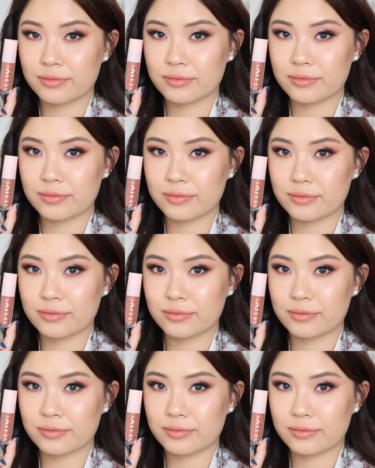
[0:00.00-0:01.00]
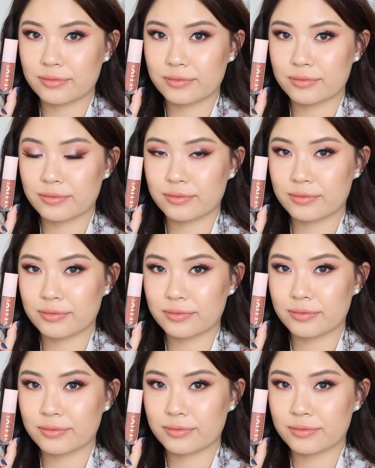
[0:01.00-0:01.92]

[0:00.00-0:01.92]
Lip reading: (silence)